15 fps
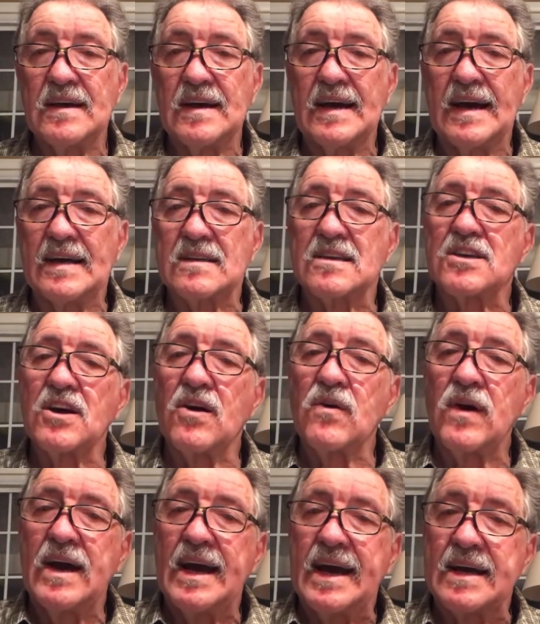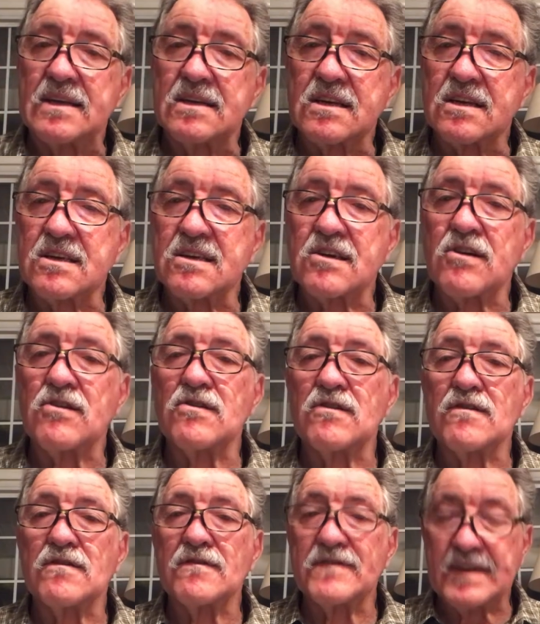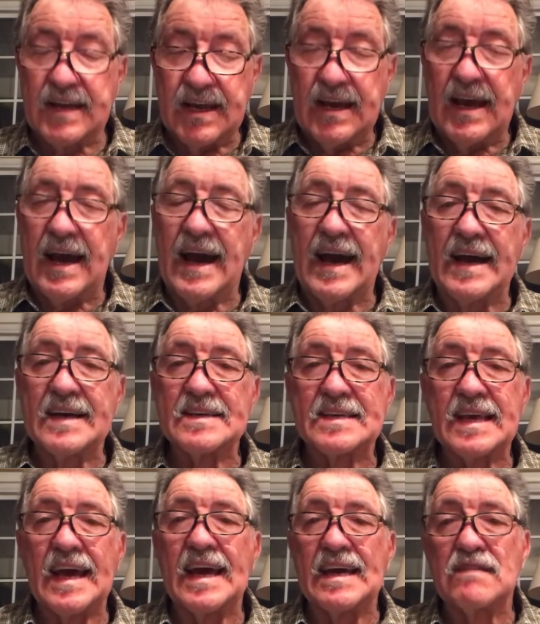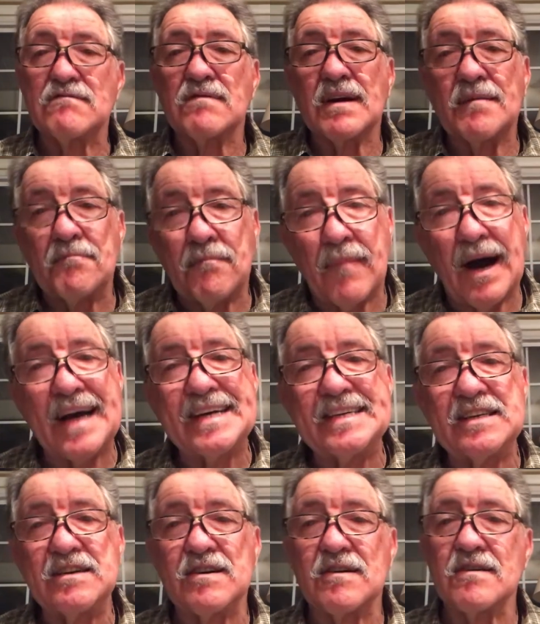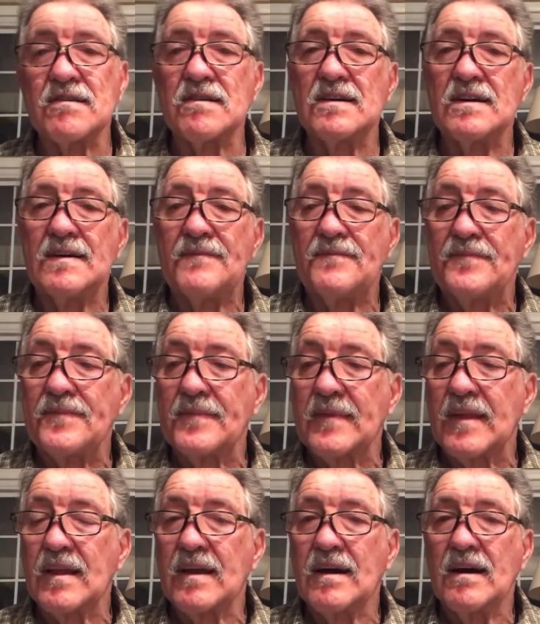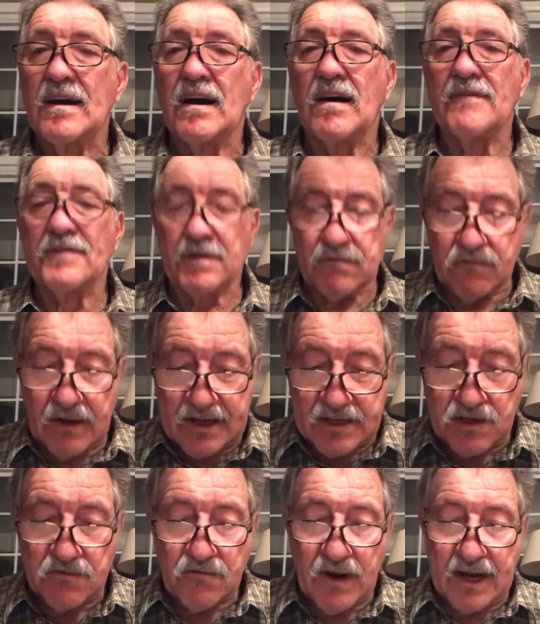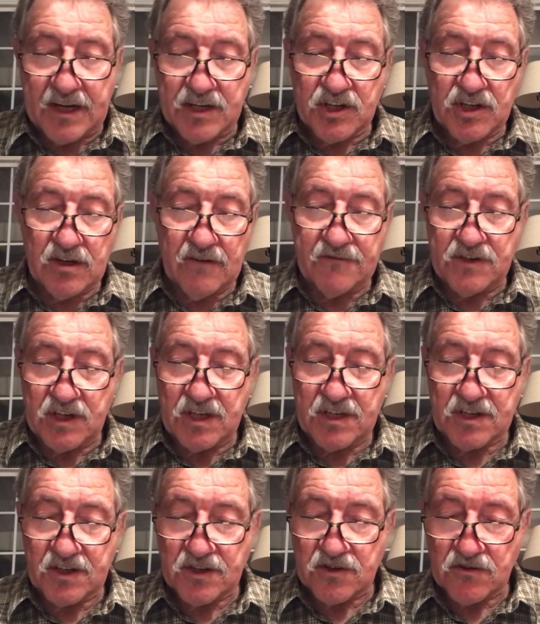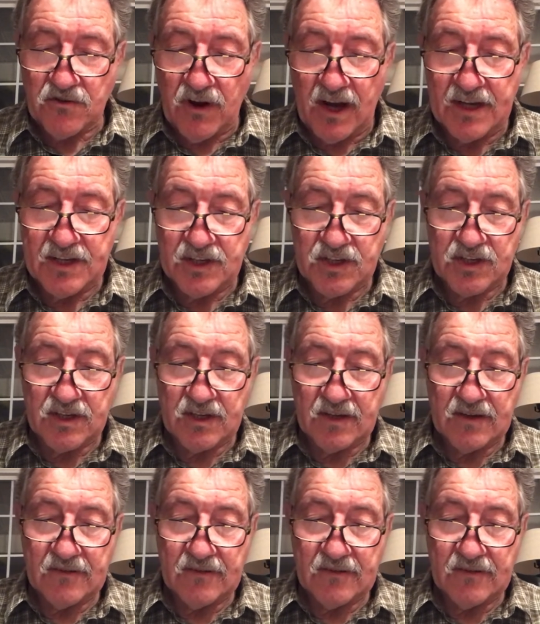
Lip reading: And so it served as a reminder of the resurrection of Jesus Christ.